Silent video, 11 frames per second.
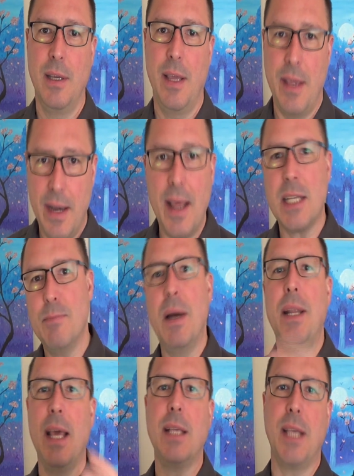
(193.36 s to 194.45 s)
And then next
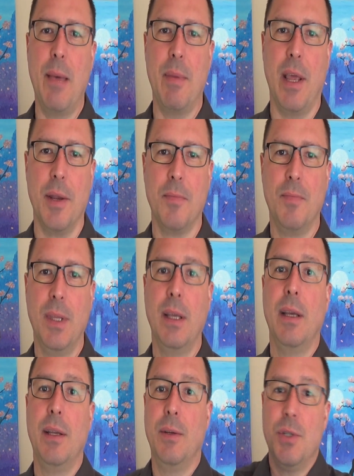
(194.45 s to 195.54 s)
Monday, examine it.
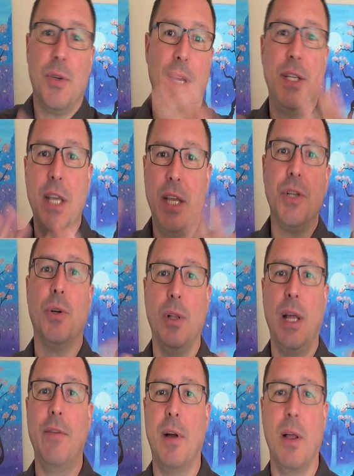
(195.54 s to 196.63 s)
Don't try and change your whole
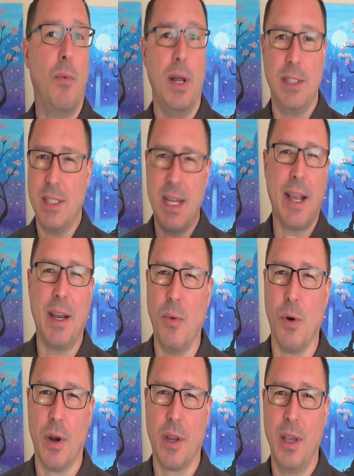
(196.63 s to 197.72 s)
life all at once. It's not going to
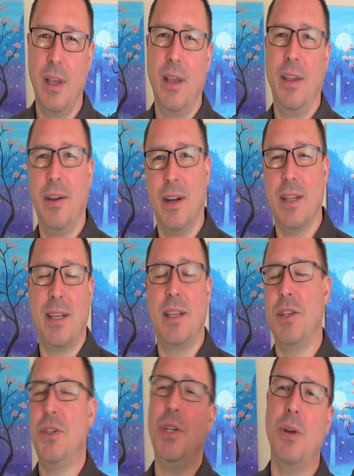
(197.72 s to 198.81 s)
work. You're going to say, this
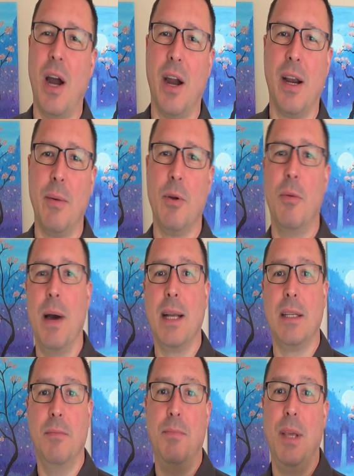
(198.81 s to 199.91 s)
is too hard, I'm going back
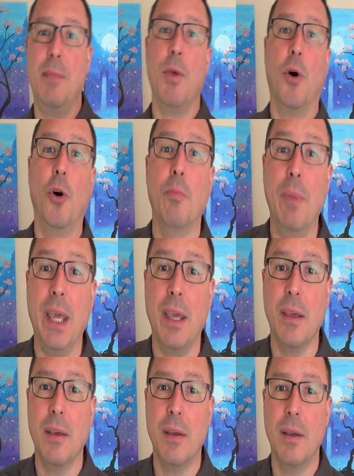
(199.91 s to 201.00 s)
to being the old me.
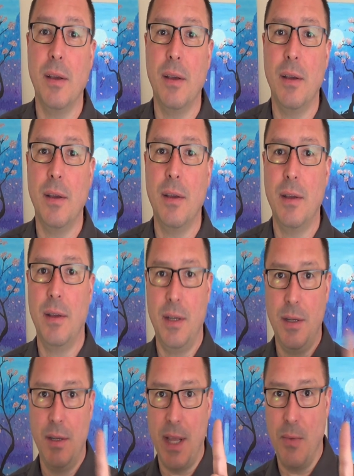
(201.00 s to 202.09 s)

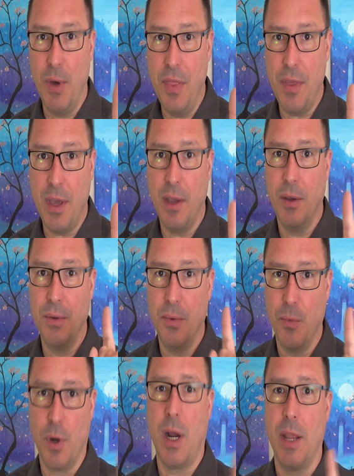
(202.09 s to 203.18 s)
Take one thing,
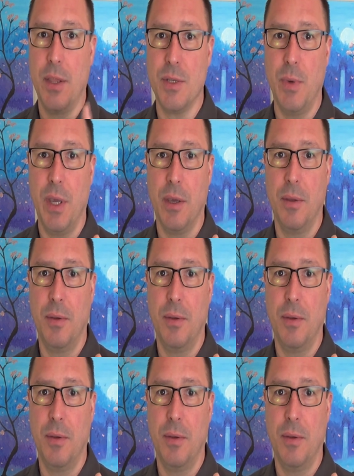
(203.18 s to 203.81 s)
work on it this week.